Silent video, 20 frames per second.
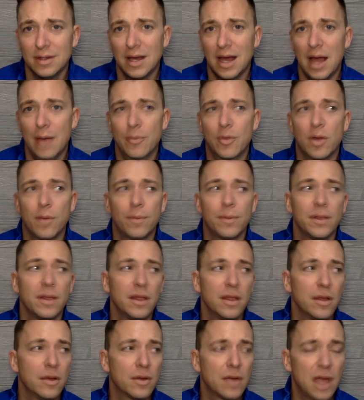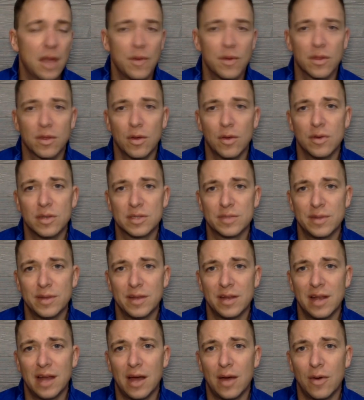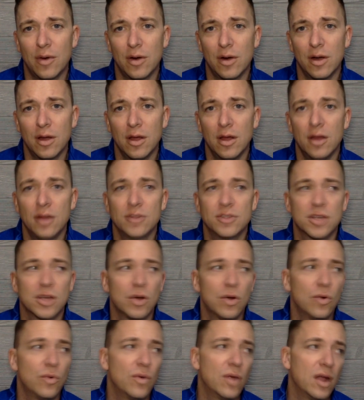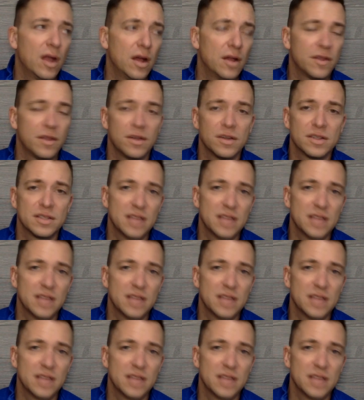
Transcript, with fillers: I'm completely okay with going to spend an hour to go run out there,